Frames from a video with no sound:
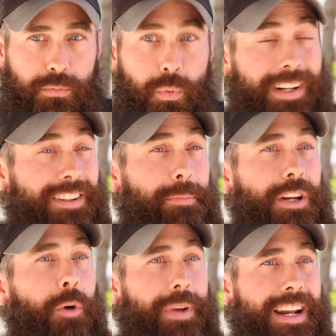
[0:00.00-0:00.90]
wanting to
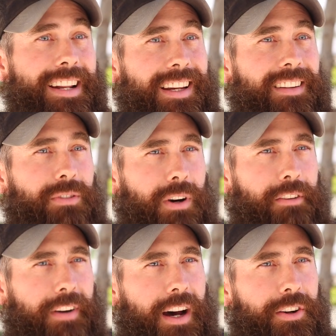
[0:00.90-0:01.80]
be obedient to
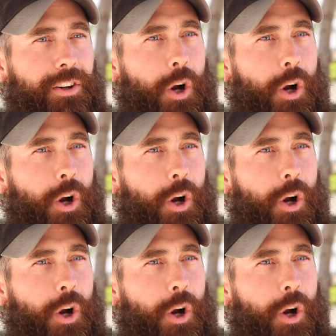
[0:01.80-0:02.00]
our Father,